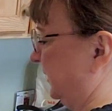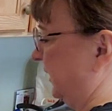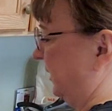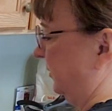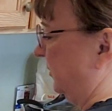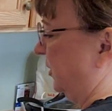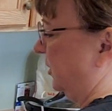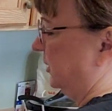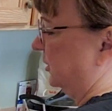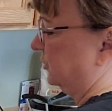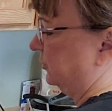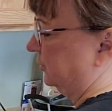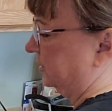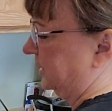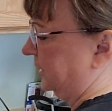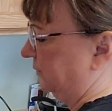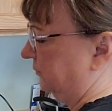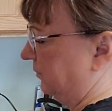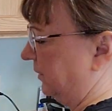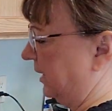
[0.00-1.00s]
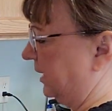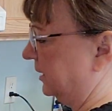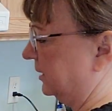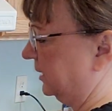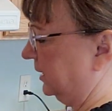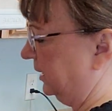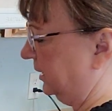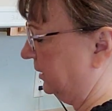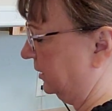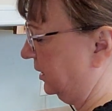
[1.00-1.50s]
them on a cooking rack,
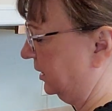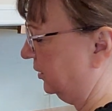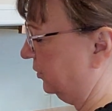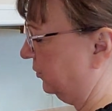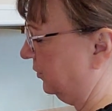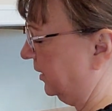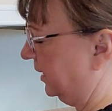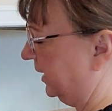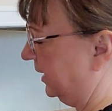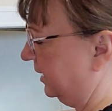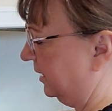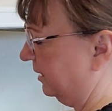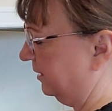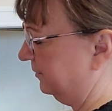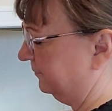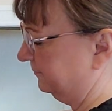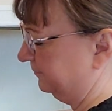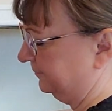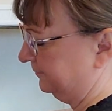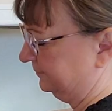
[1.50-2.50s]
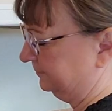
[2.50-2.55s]
and I don't have